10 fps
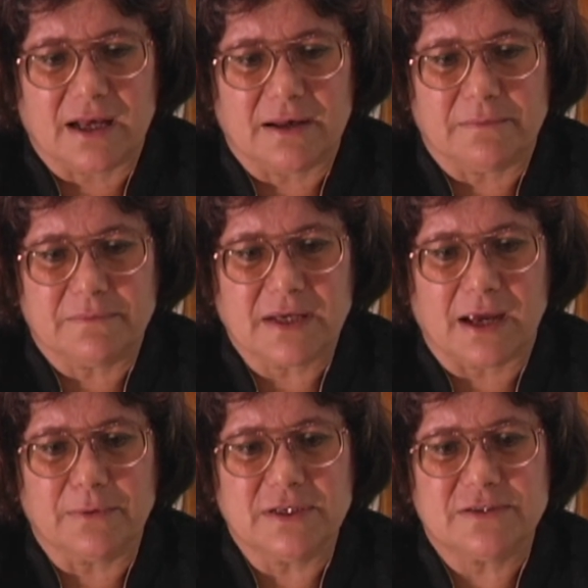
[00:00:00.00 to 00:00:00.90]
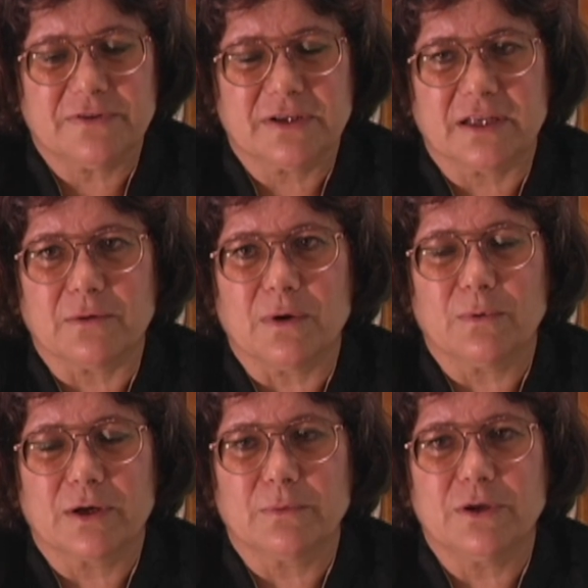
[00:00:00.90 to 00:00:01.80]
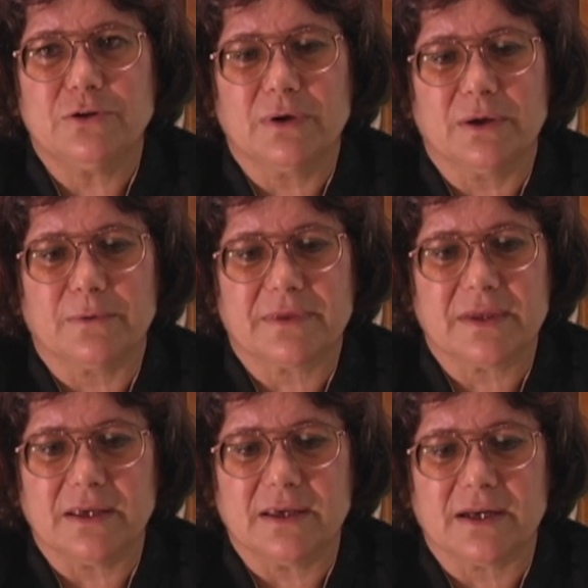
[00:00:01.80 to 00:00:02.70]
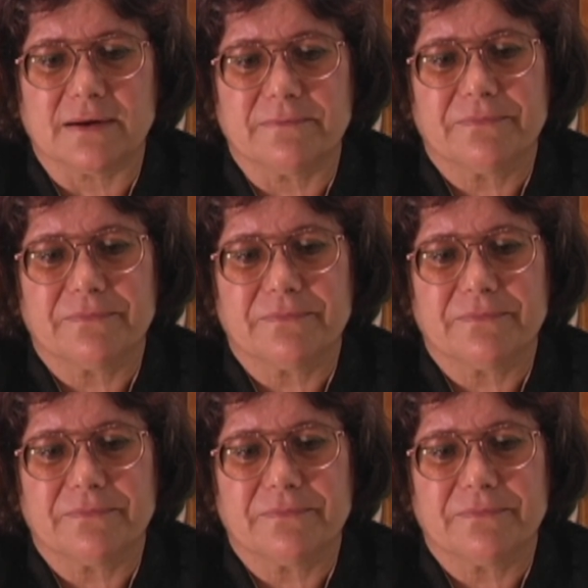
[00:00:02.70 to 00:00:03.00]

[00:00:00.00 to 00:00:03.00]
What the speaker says: Taiwanese feeling, well, what are we doing with the